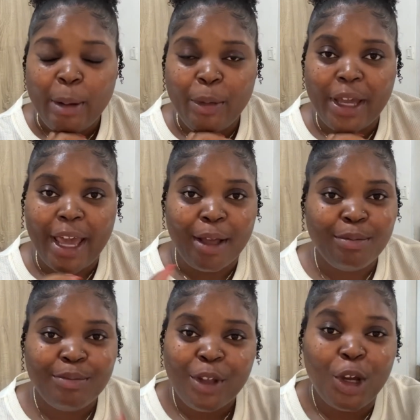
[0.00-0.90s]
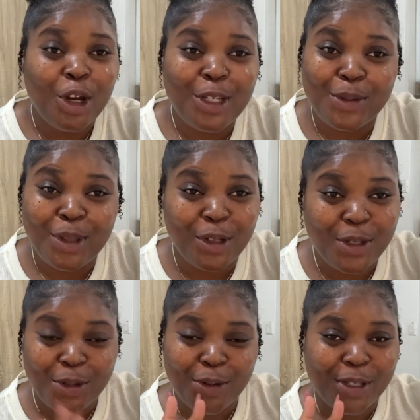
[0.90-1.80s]
But yeah, God is with
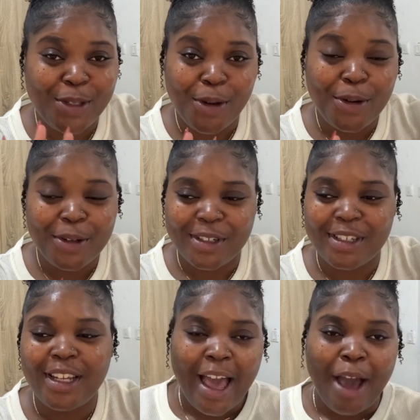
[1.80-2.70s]
us, so it's all good.